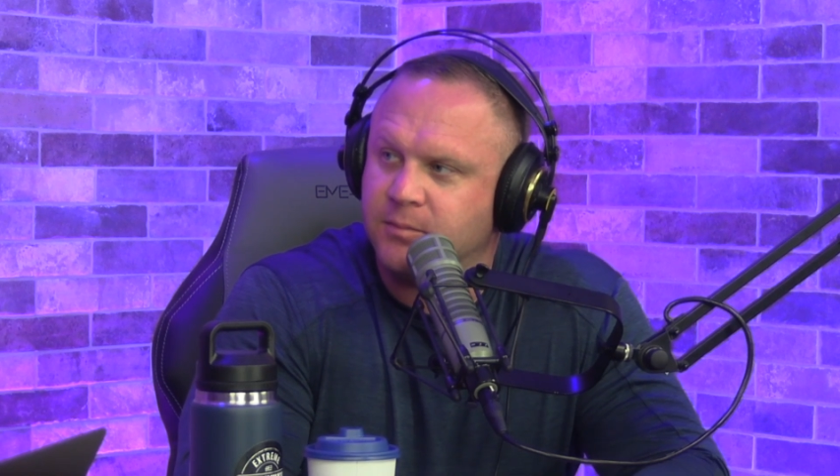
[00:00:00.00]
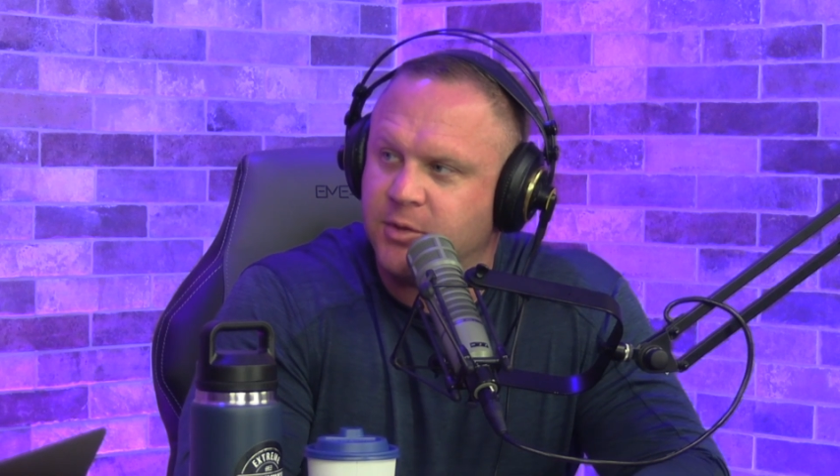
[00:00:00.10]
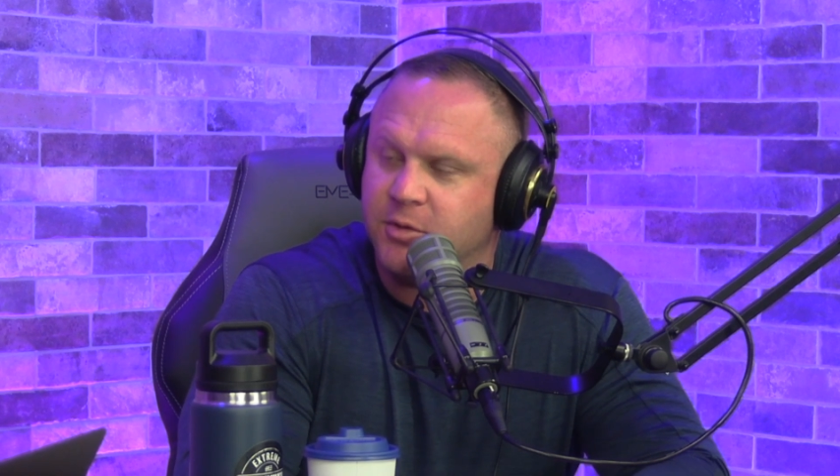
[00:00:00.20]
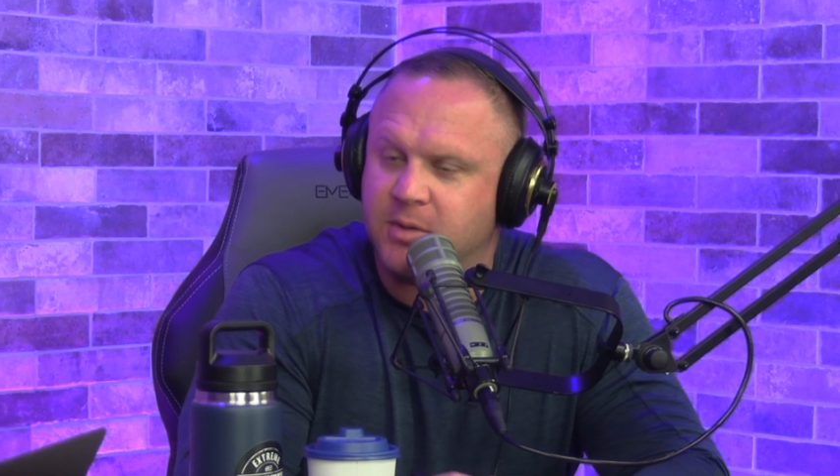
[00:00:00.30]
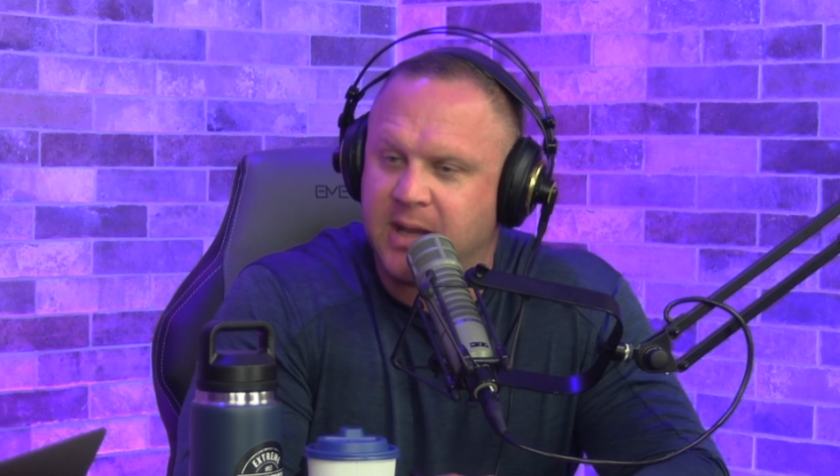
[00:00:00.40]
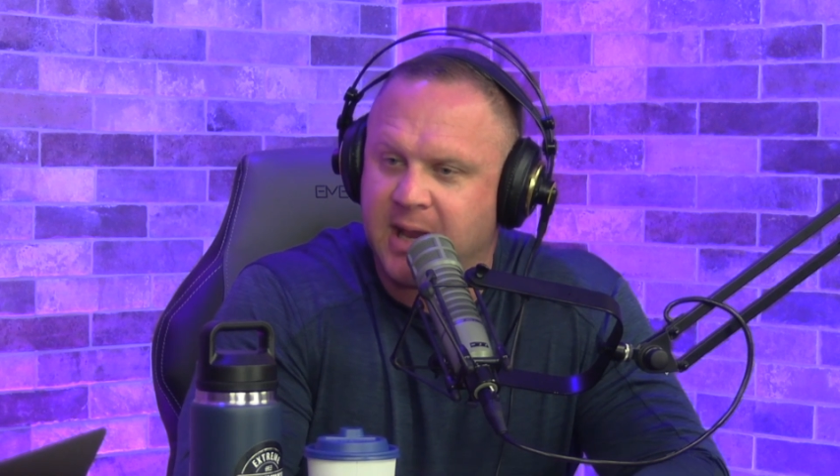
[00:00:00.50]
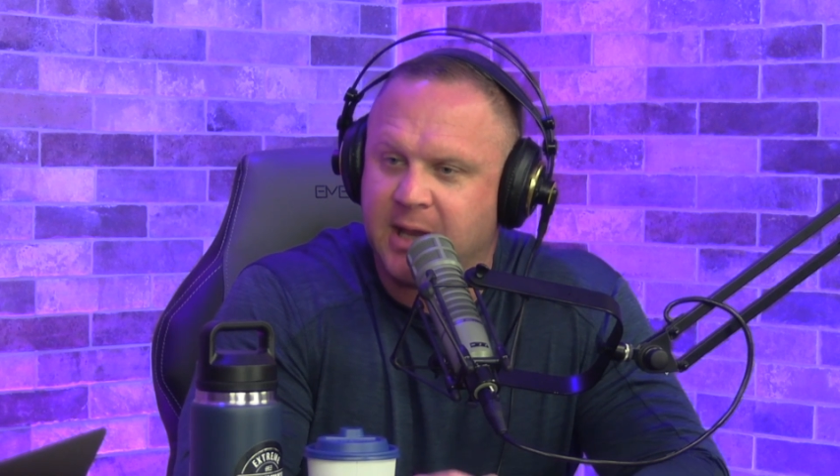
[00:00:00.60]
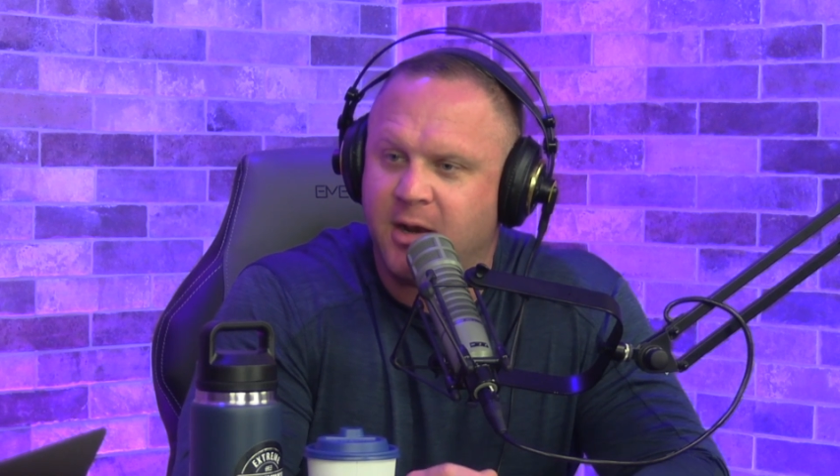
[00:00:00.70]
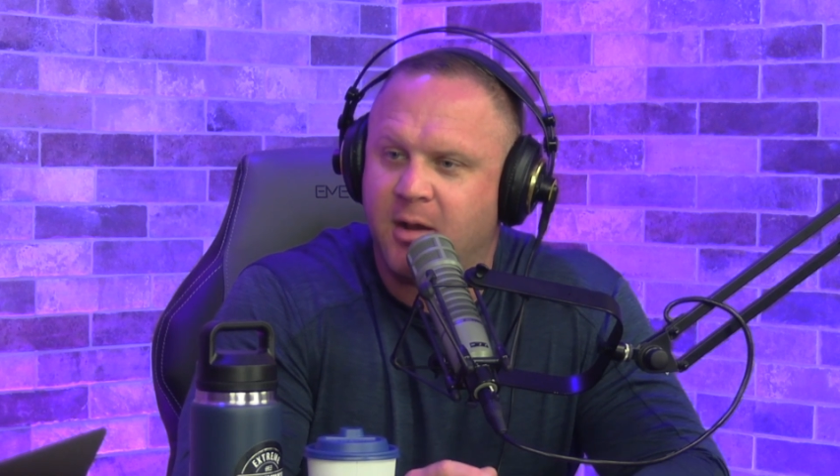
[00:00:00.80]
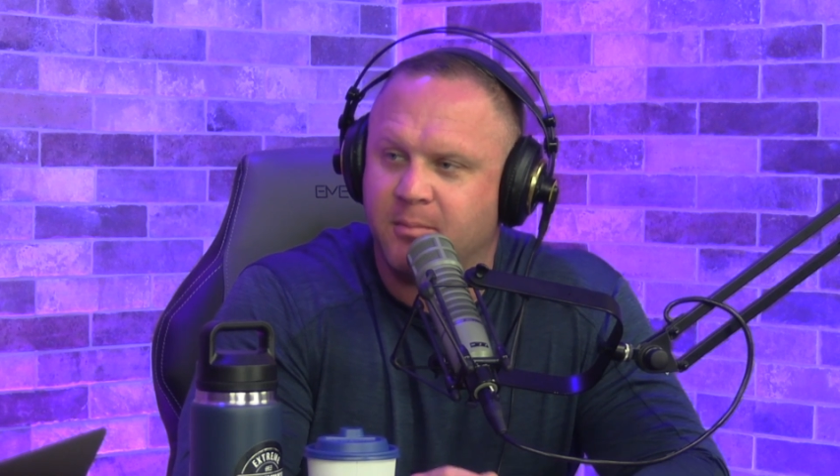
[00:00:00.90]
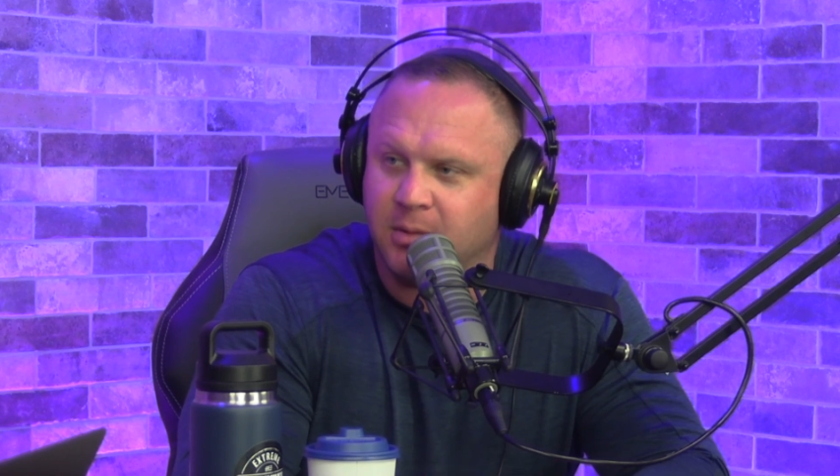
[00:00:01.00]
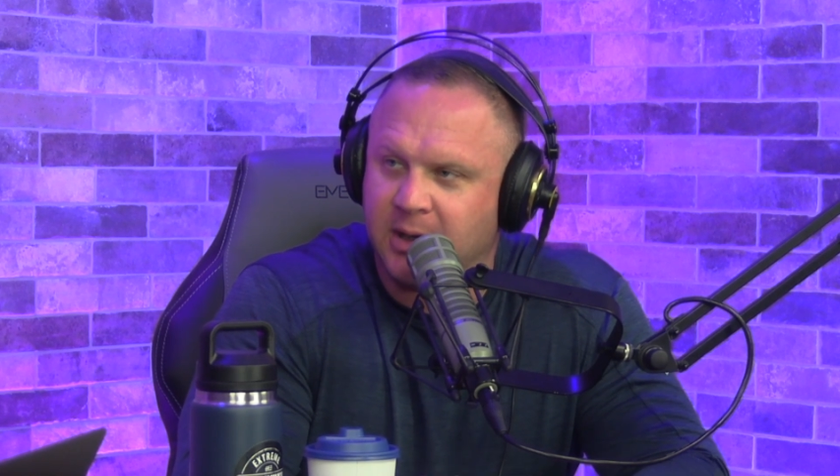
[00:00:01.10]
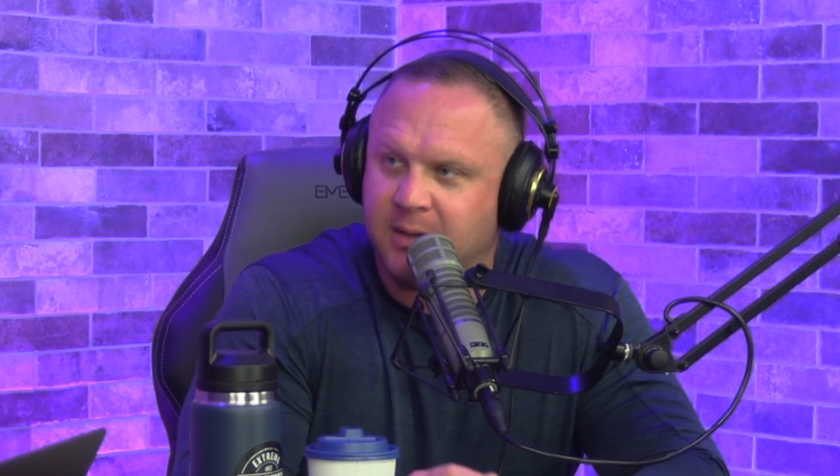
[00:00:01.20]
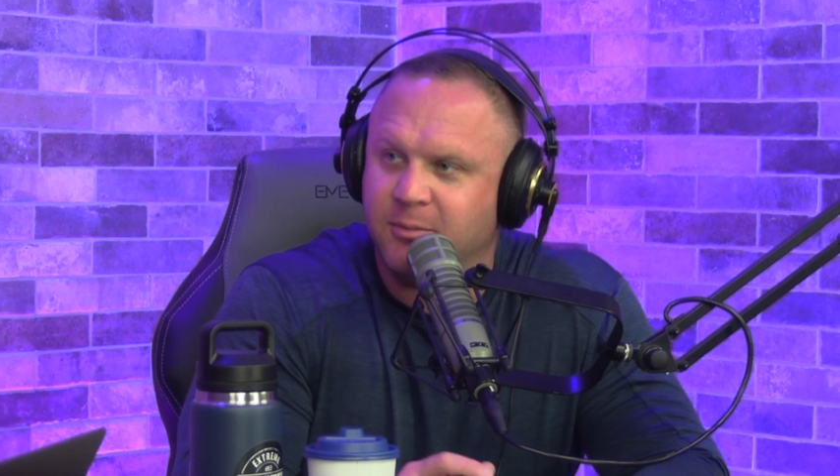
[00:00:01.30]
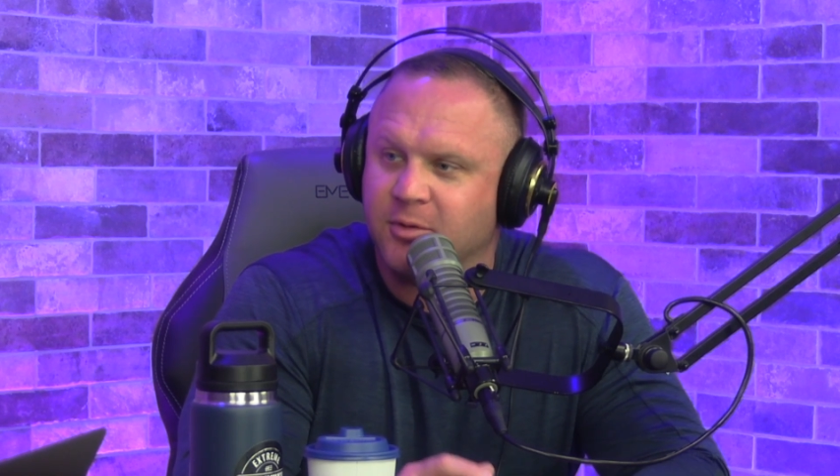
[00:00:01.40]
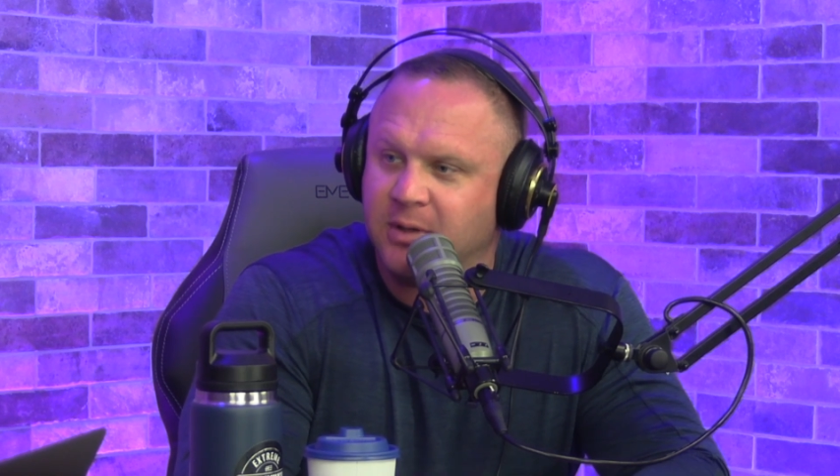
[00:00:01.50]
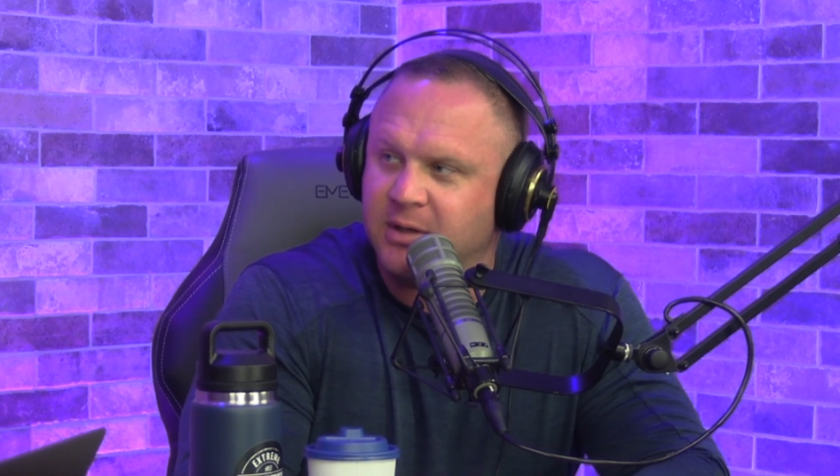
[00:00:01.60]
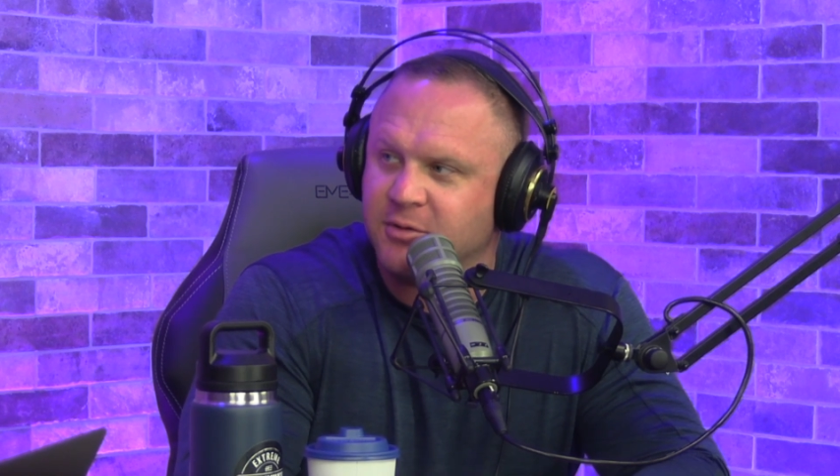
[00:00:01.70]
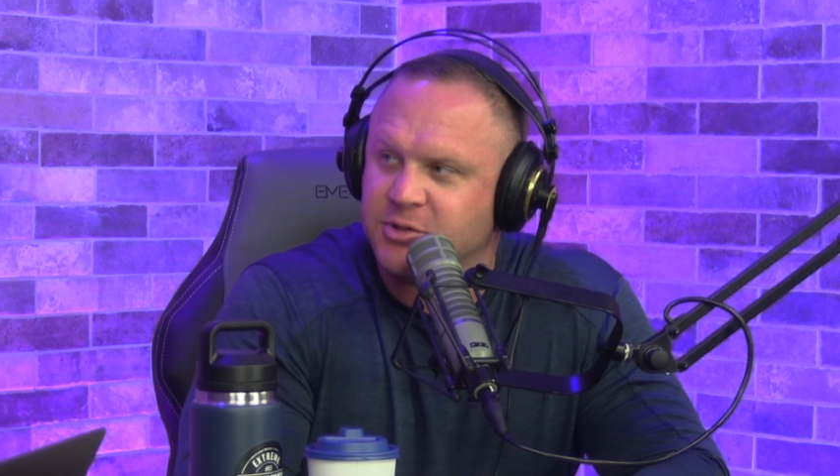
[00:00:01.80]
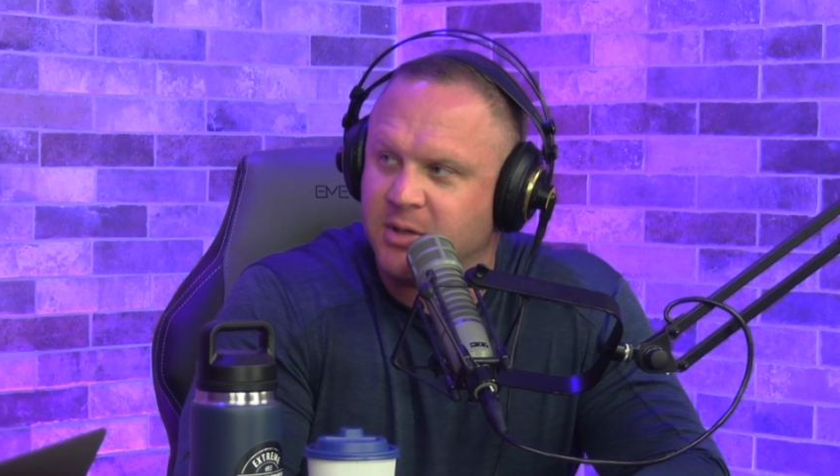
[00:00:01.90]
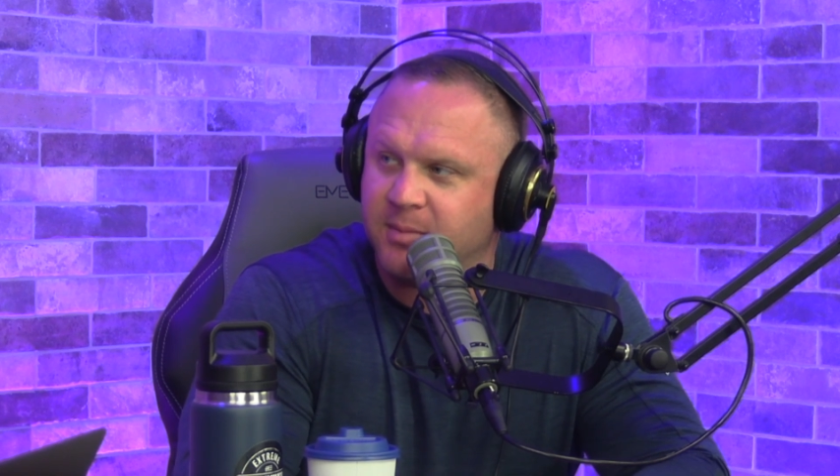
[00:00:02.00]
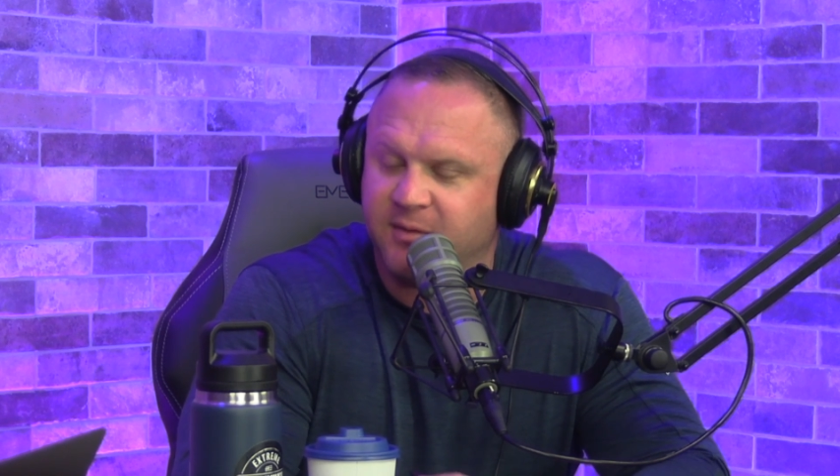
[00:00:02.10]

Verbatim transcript: You cannot blame your leadership.